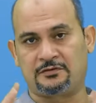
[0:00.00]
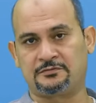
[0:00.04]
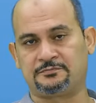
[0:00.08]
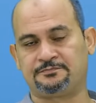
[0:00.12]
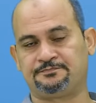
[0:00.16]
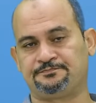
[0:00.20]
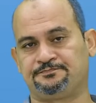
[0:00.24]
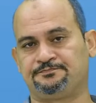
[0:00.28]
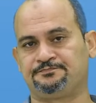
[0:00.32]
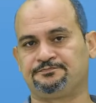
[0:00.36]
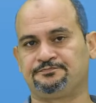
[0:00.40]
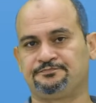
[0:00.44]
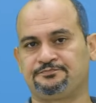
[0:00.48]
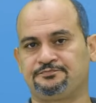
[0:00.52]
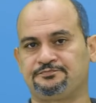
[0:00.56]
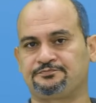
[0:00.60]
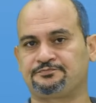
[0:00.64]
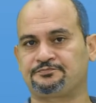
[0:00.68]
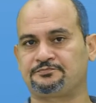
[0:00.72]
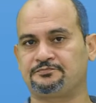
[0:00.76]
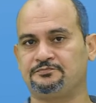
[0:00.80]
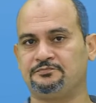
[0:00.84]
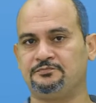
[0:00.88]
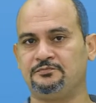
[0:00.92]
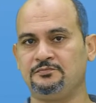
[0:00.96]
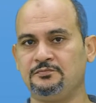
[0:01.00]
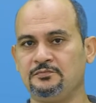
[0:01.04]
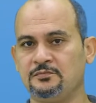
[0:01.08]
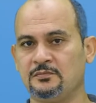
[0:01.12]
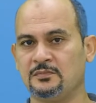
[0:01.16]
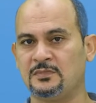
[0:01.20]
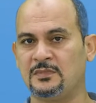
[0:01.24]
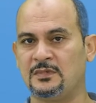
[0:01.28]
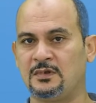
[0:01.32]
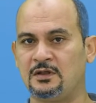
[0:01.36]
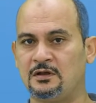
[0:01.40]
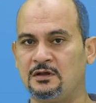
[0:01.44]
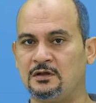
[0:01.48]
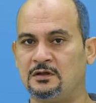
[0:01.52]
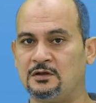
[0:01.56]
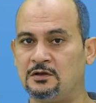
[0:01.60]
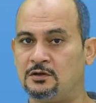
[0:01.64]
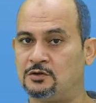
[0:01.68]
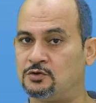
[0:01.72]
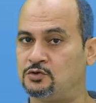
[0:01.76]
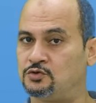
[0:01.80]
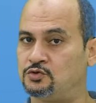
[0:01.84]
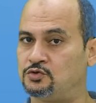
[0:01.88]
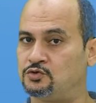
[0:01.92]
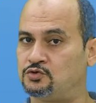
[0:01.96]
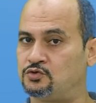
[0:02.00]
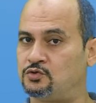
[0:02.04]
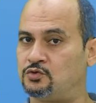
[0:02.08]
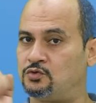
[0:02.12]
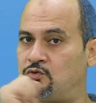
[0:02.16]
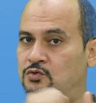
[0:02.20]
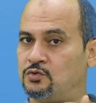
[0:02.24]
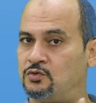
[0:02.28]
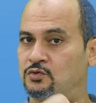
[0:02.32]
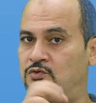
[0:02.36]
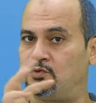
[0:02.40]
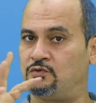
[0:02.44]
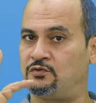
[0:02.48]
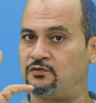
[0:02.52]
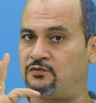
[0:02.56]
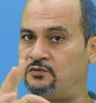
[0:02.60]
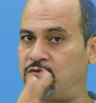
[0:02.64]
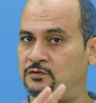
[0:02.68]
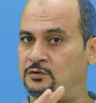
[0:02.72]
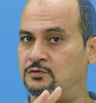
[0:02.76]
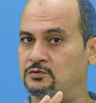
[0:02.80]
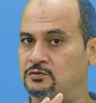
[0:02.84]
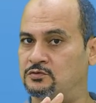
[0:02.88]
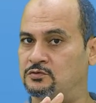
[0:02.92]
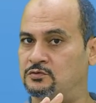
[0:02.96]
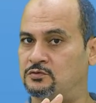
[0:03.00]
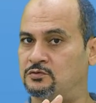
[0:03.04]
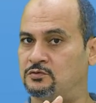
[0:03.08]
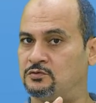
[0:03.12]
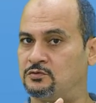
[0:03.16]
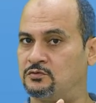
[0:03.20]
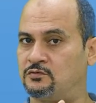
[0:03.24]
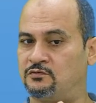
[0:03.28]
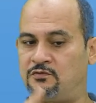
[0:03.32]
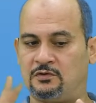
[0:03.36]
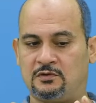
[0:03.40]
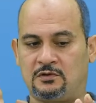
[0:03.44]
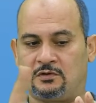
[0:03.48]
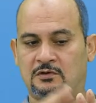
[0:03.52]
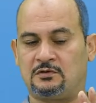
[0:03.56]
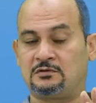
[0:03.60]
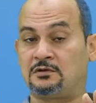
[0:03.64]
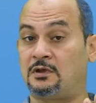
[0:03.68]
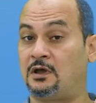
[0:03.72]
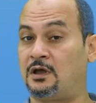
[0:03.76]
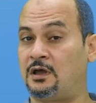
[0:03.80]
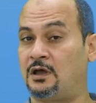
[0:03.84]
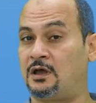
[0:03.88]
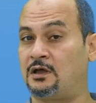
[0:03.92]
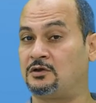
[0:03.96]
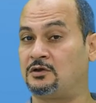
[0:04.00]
to celebrate Jasim's promotion. So we are gathering